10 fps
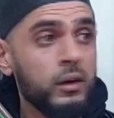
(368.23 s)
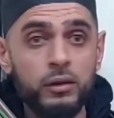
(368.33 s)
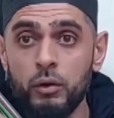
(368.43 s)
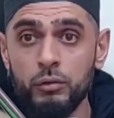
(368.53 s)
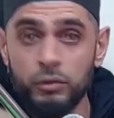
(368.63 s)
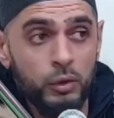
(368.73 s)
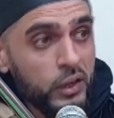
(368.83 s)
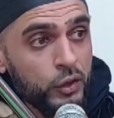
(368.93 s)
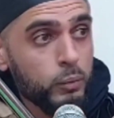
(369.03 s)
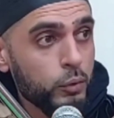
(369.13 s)
yo, you know
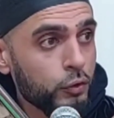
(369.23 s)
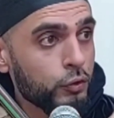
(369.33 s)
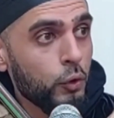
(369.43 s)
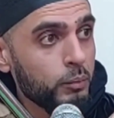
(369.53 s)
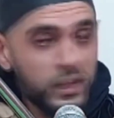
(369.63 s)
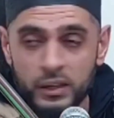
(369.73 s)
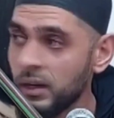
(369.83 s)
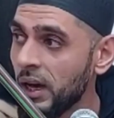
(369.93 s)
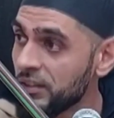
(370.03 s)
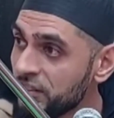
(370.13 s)
what your boy told me?
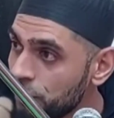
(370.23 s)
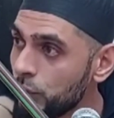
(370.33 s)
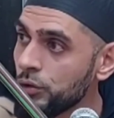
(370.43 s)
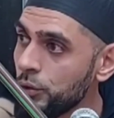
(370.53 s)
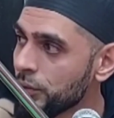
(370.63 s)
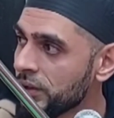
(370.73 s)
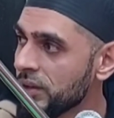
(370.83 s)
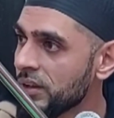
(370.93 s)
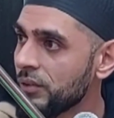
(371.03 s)
Has he told you?